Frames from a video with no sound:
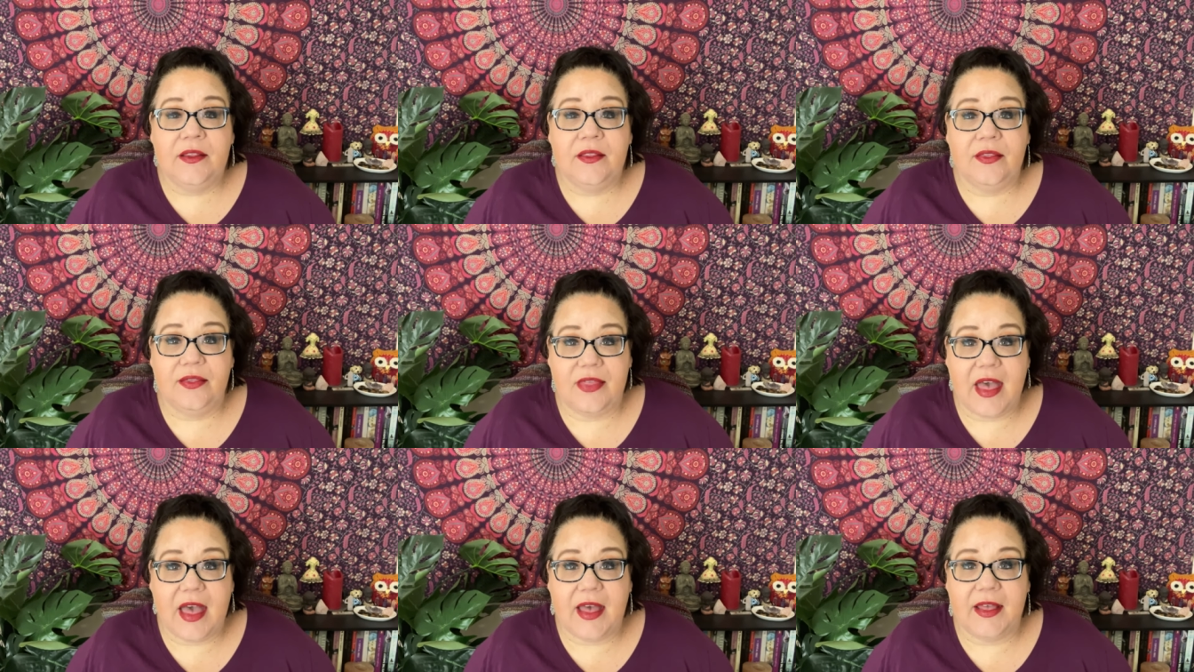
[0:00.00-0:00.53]

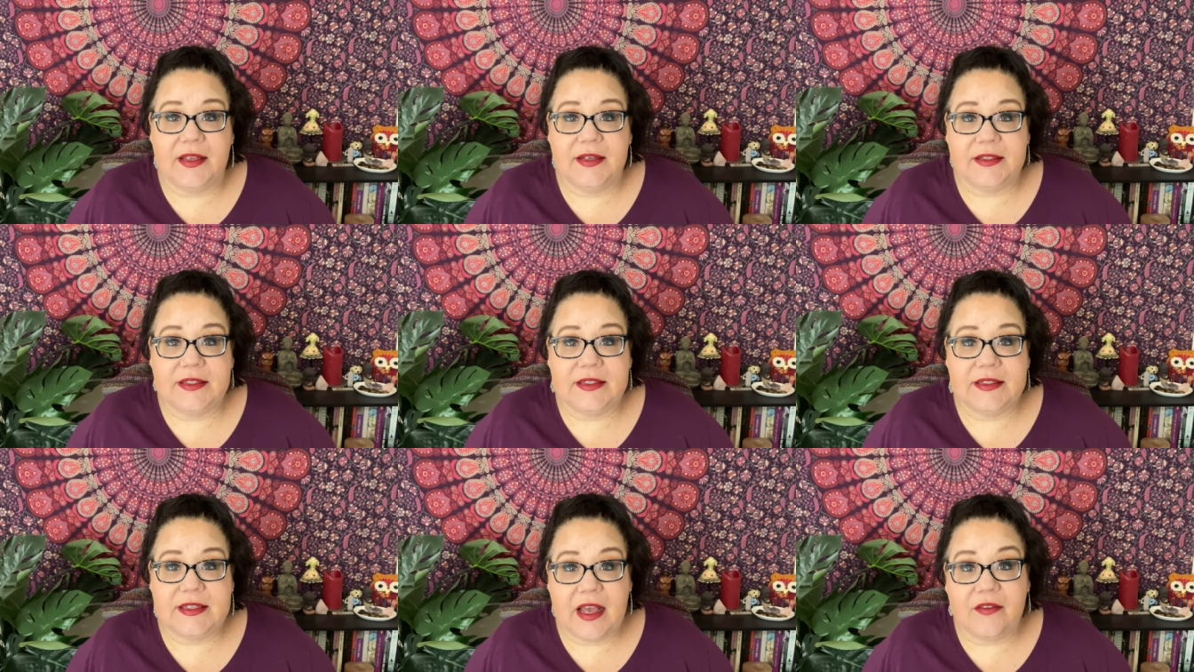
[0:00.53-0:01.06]
that
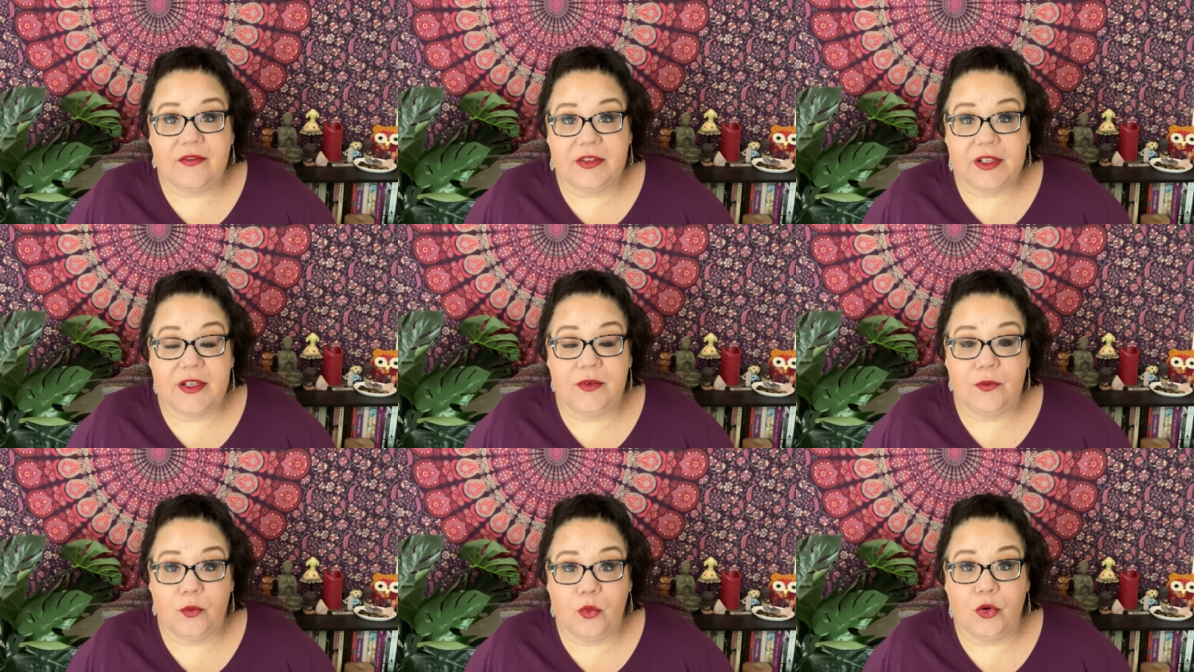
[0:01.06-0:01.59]

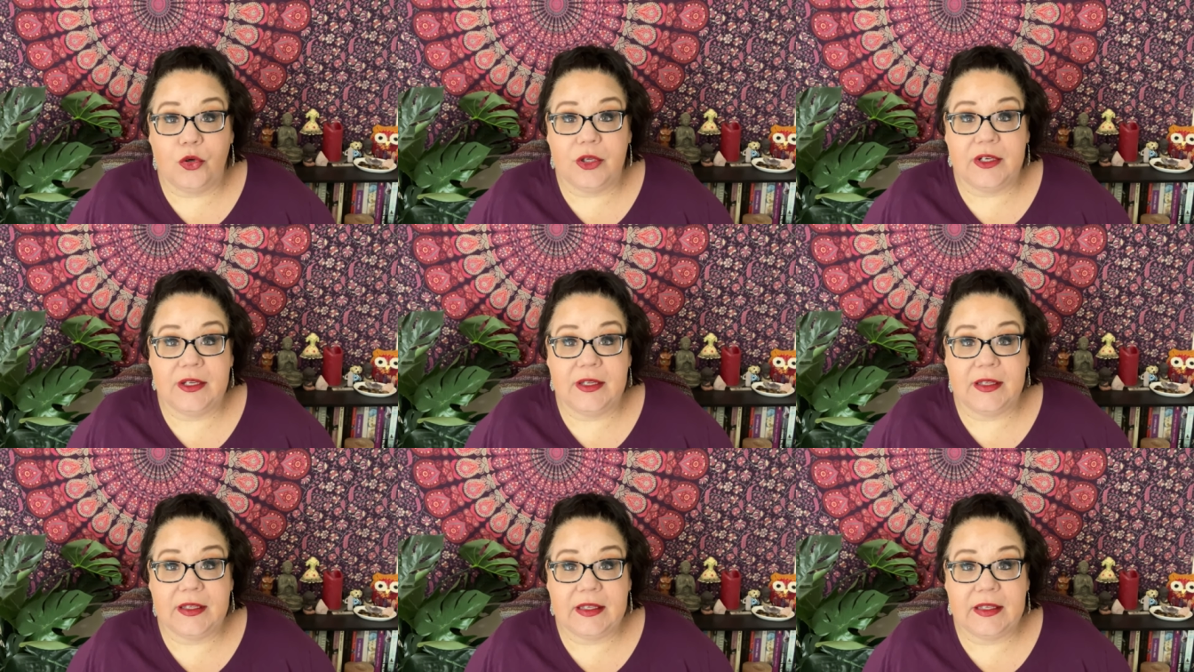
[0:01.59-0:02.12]
Devlin
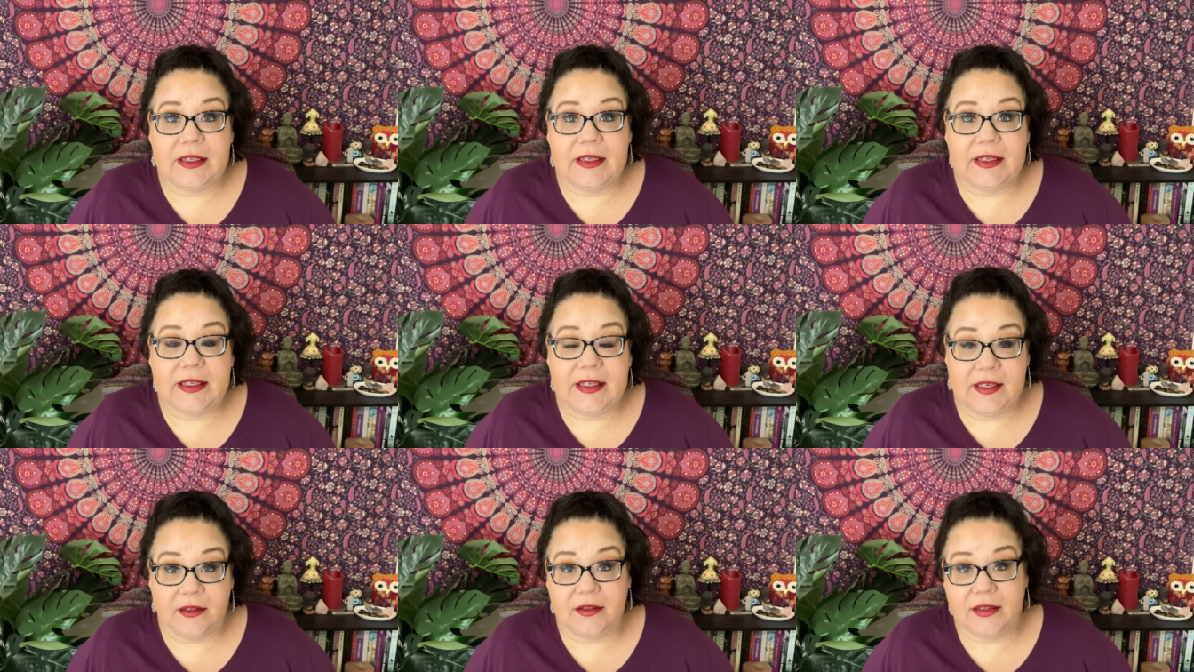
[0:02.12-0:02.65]
would
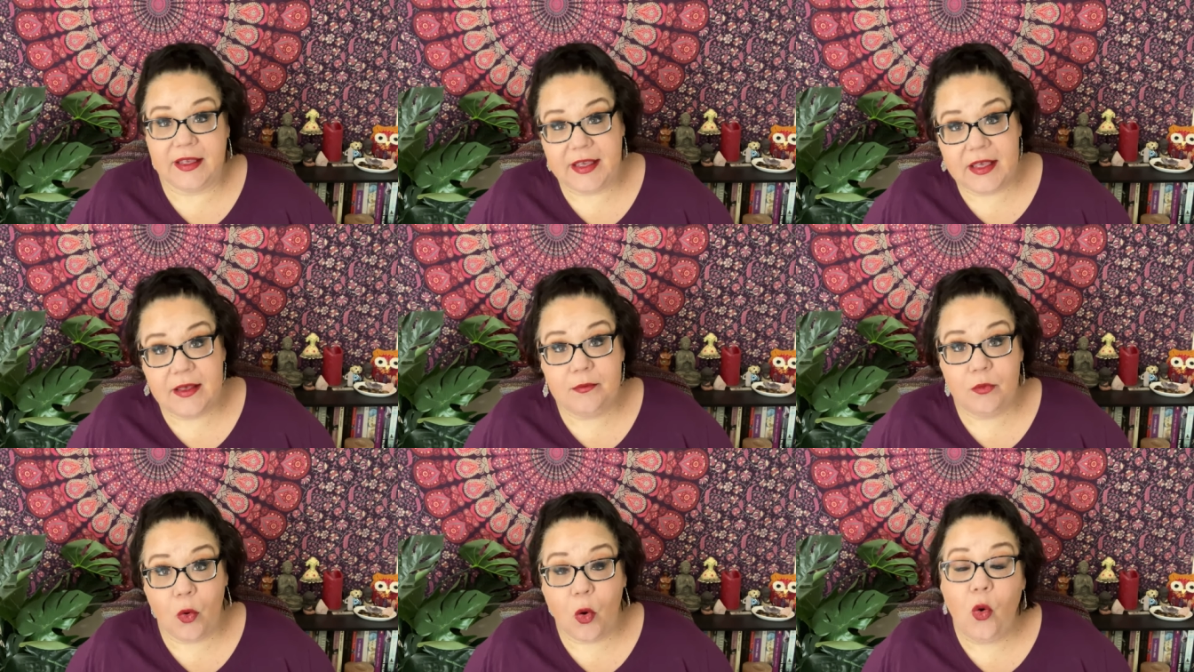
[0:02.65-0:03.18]
kill
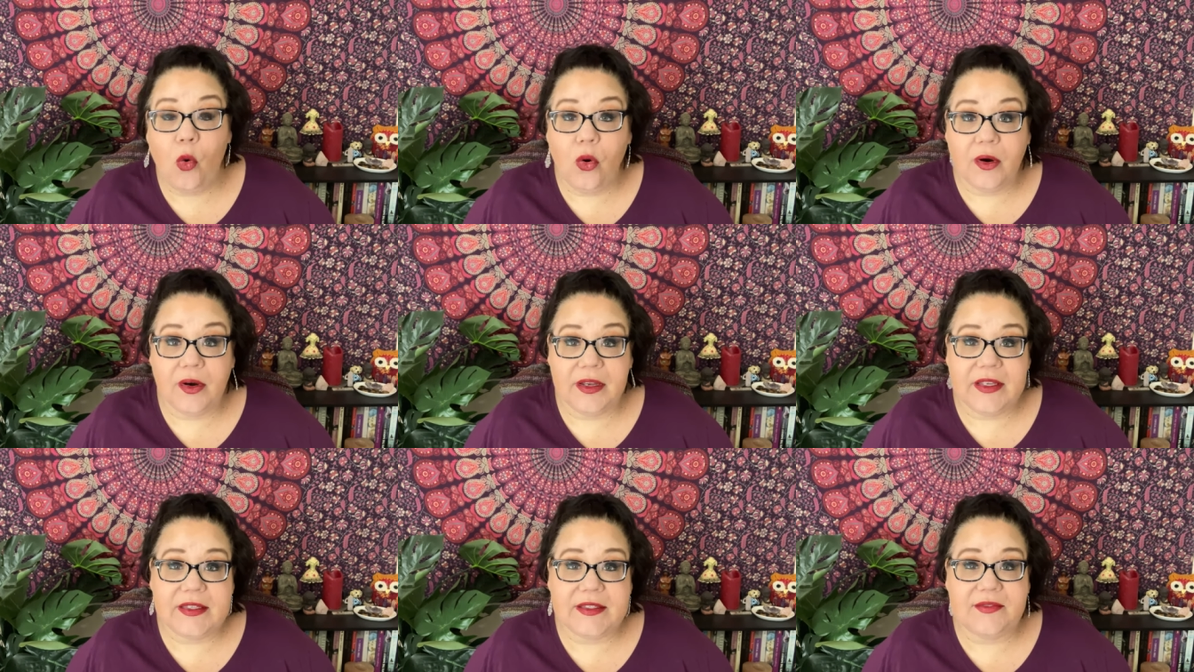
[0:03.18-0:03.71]
him or
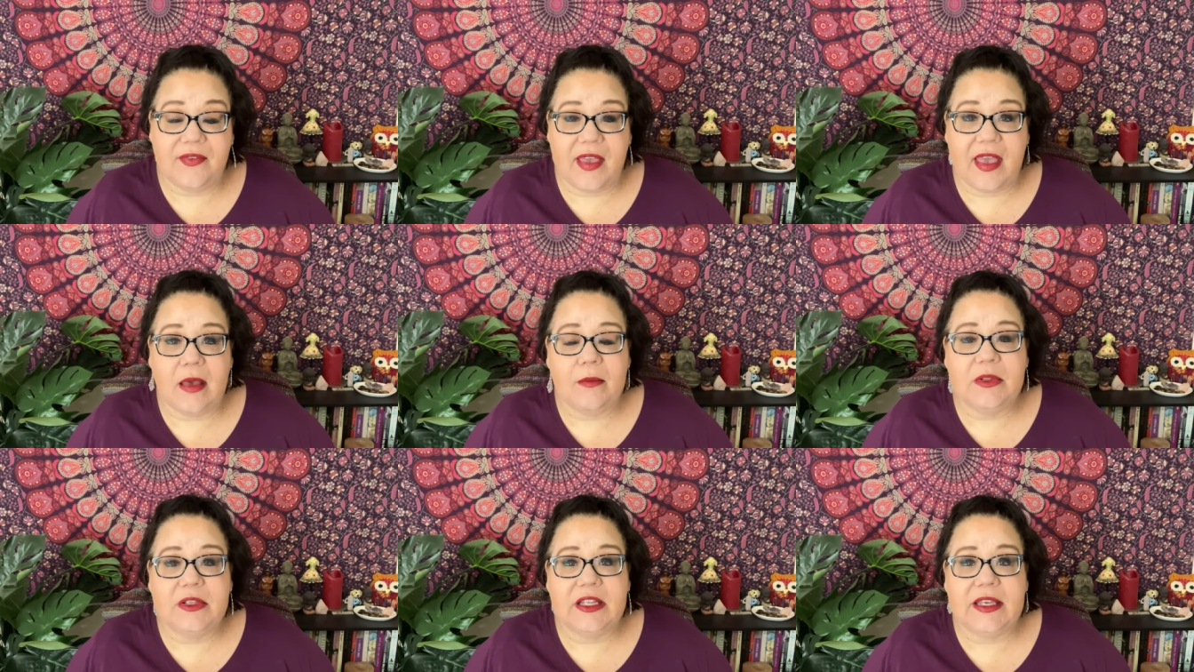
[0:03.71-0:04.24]
his
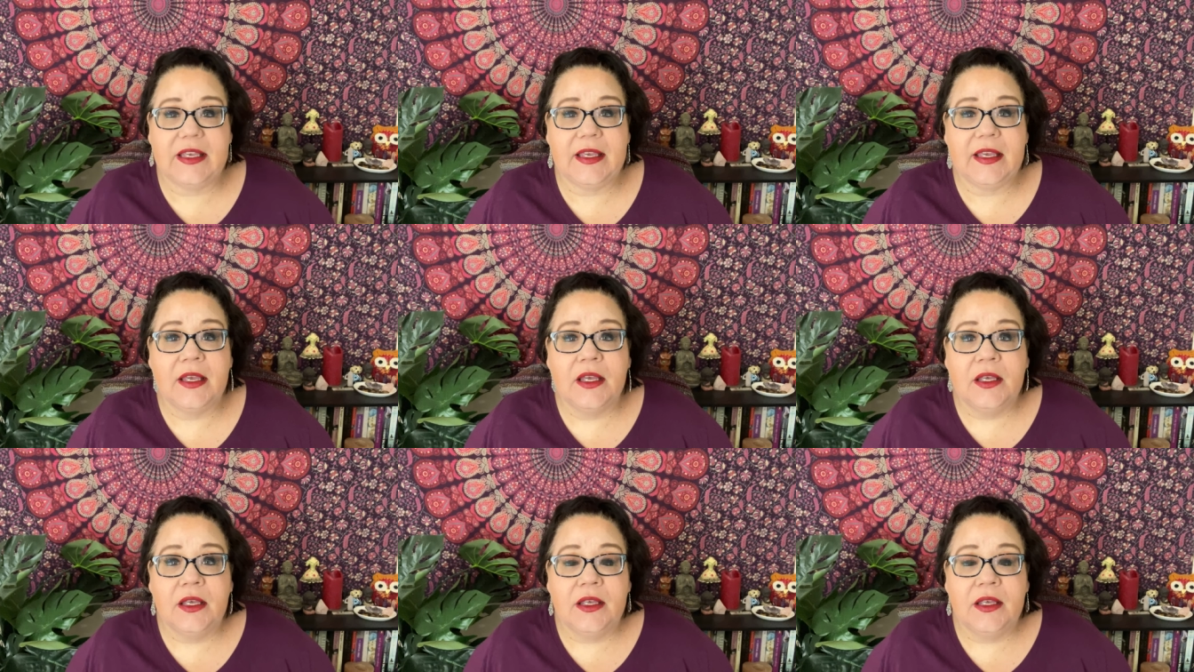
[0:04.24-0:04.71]
family.